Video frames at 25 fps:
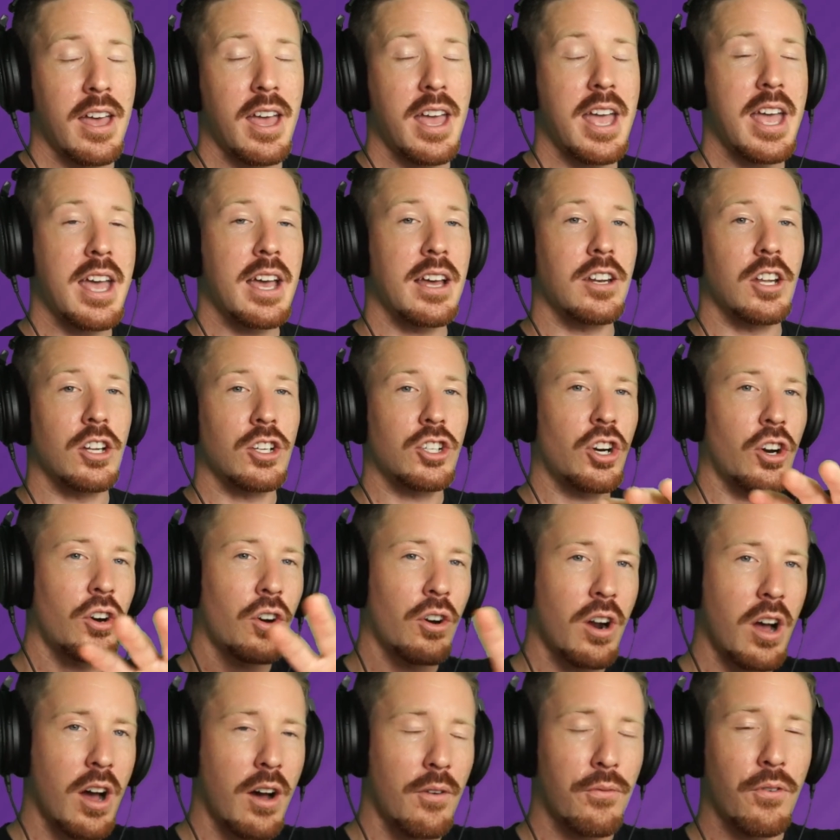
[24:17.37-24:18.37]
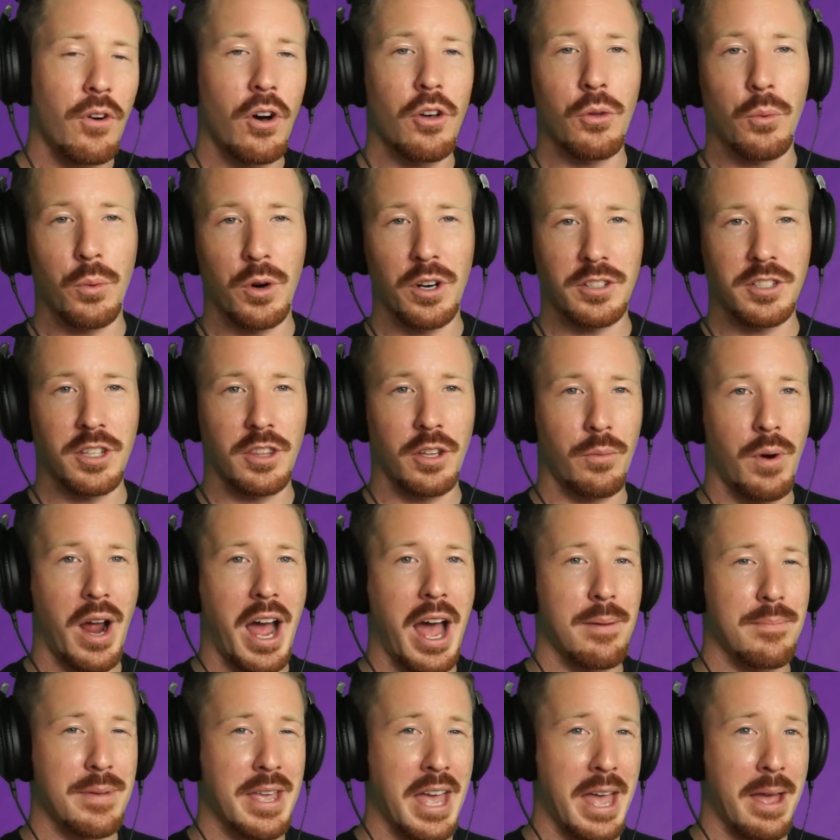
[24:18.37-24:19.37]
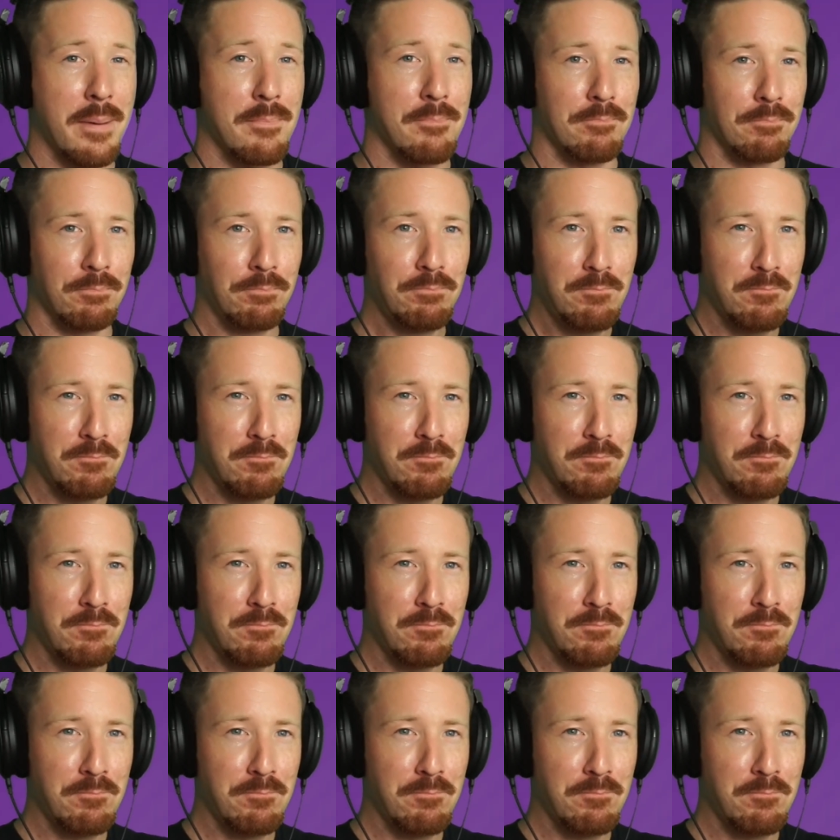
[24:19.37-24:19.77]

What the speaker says: And turn off all the words in the rhyme game.